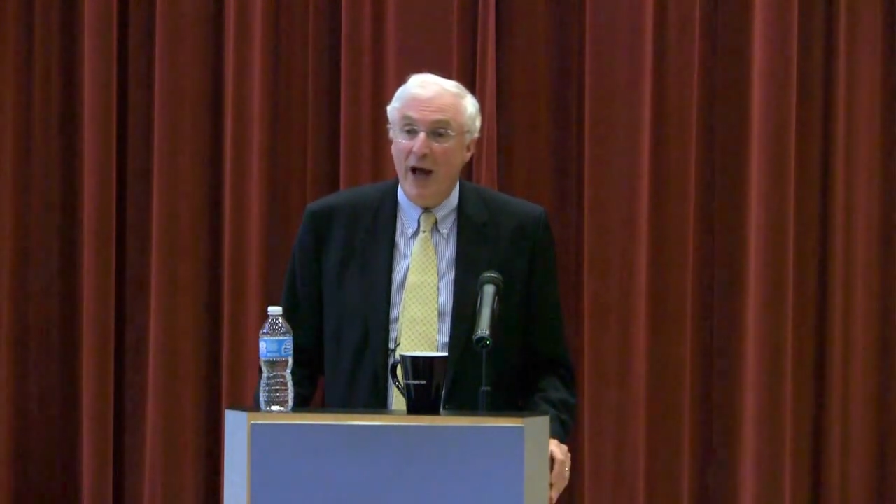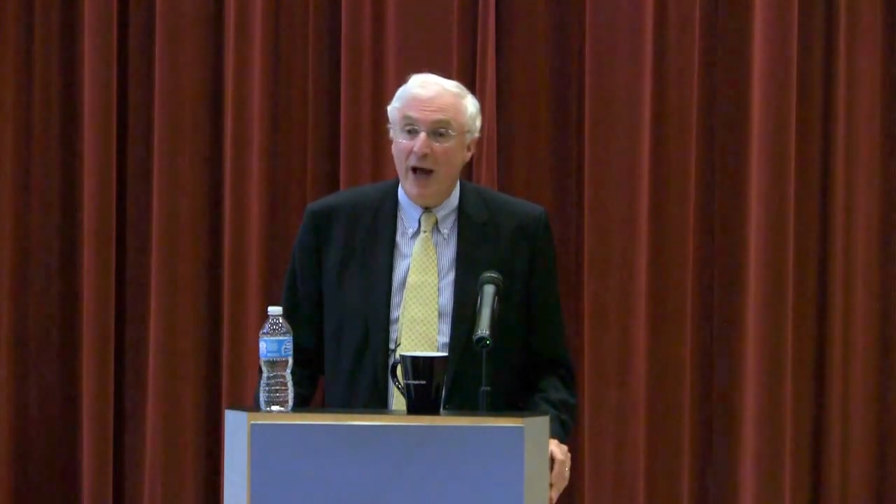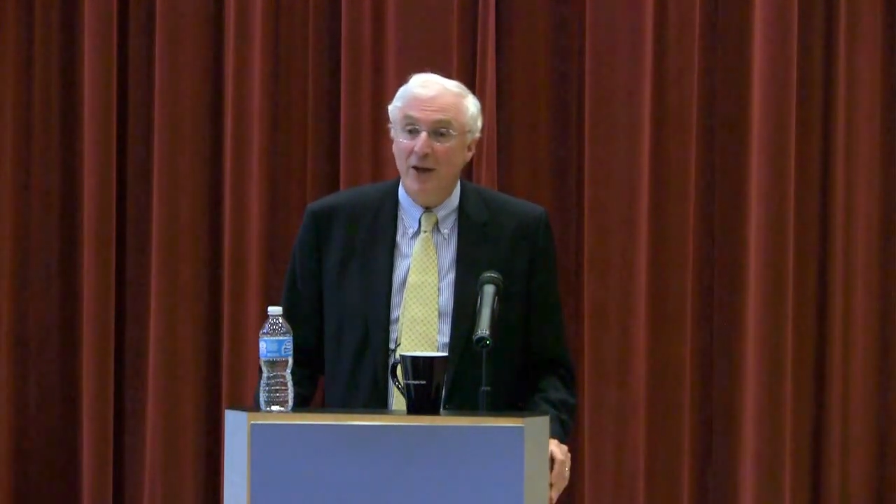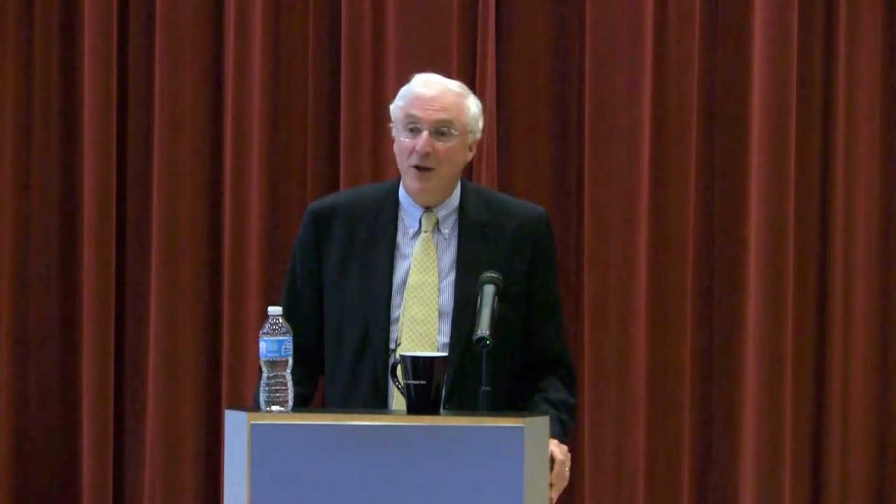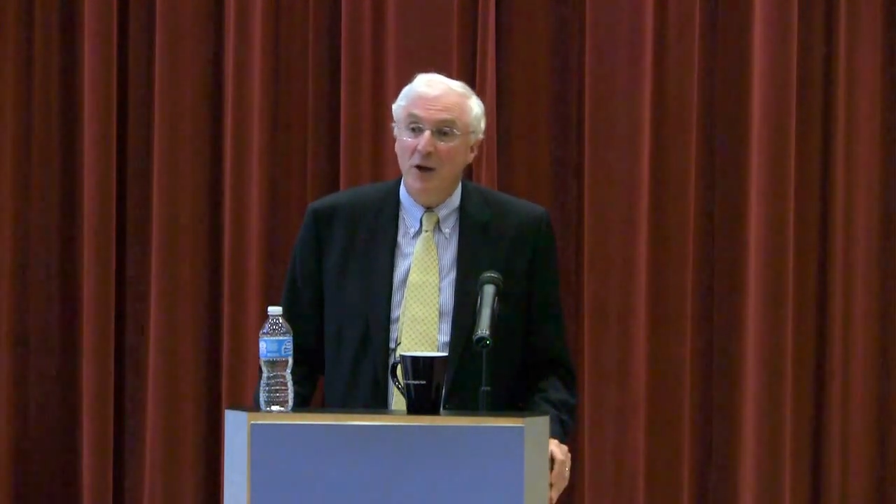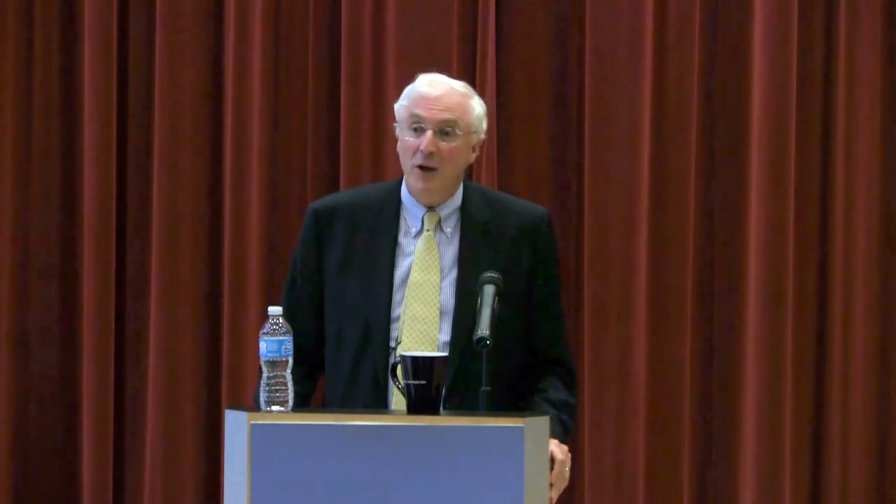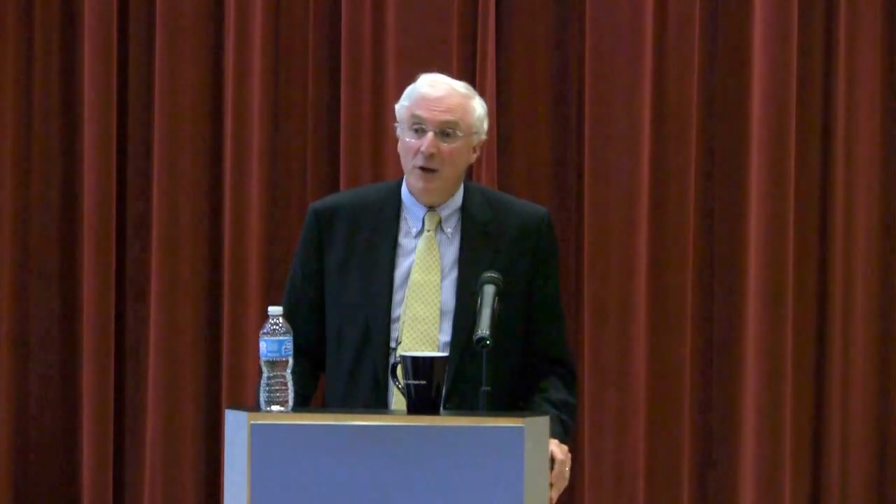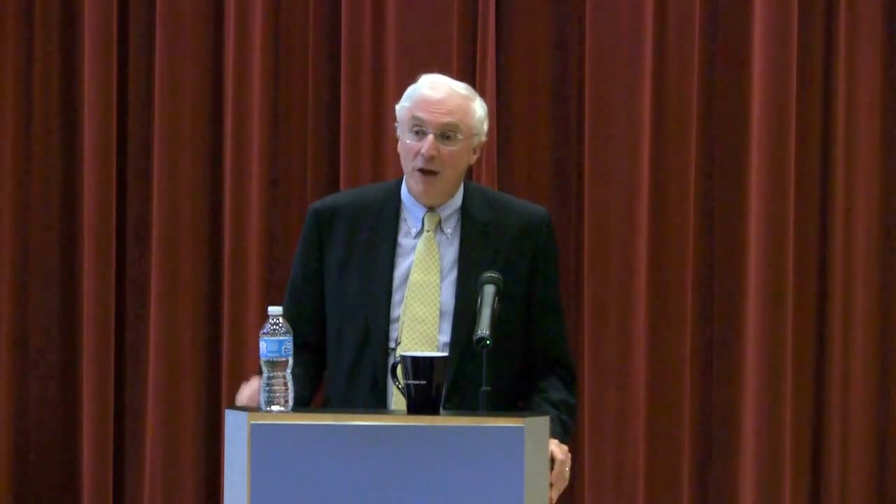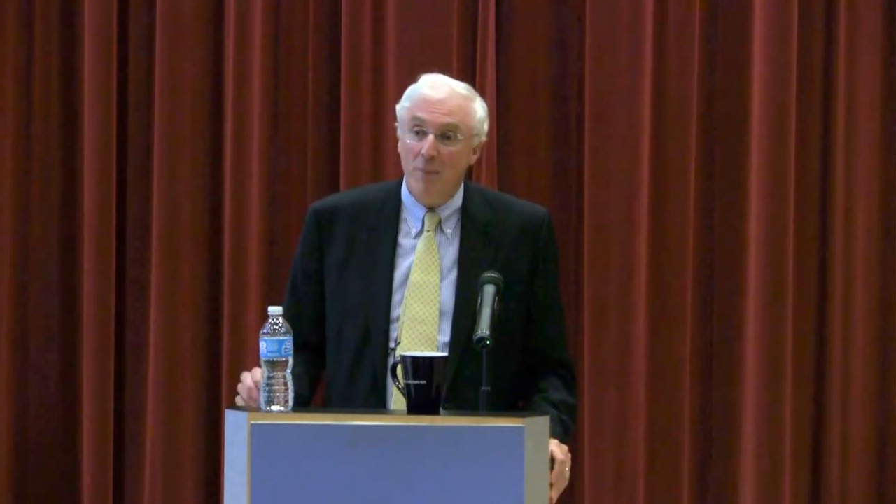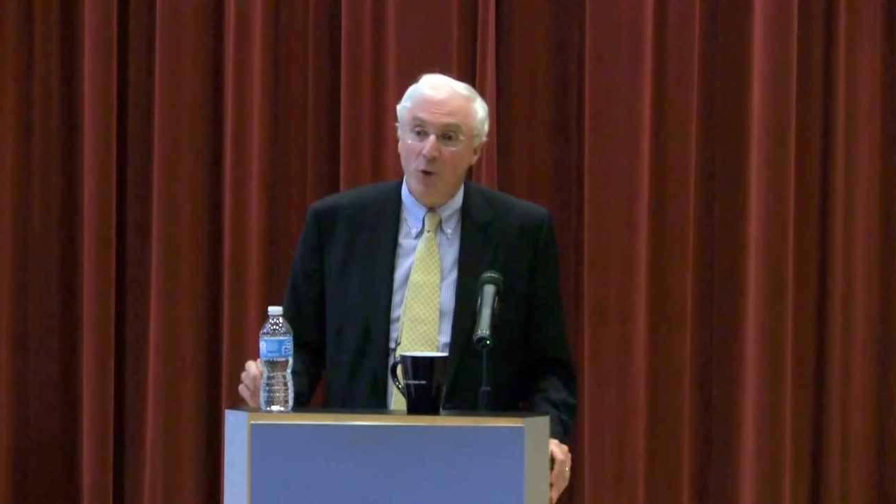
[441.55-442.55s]
And
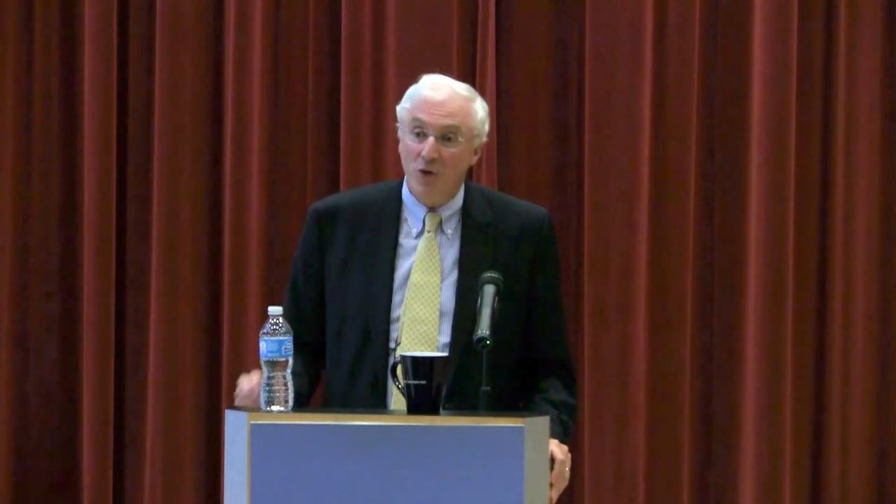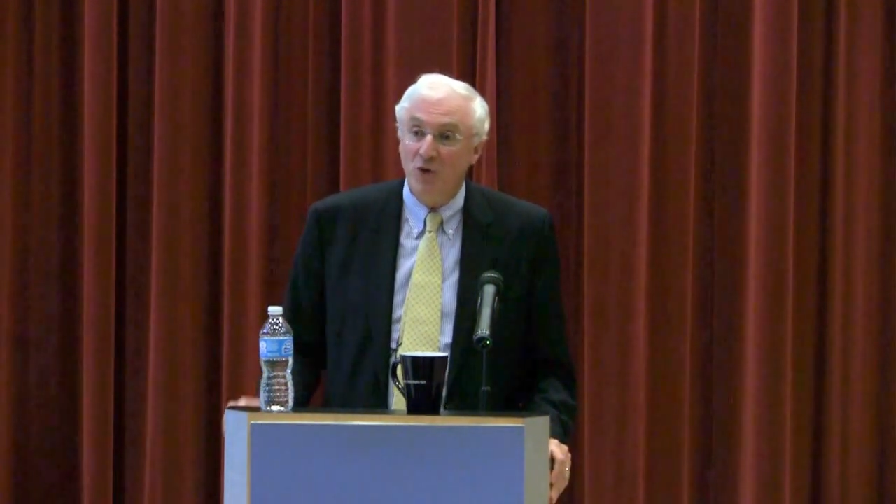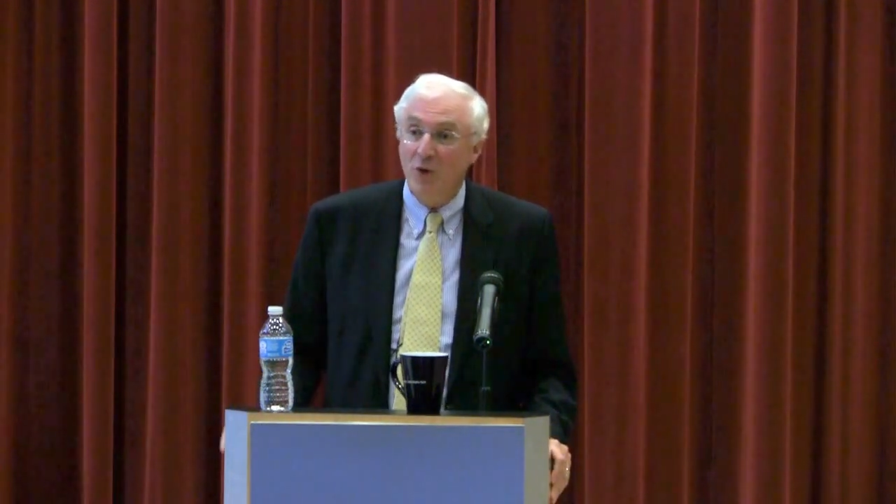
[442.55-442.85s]
important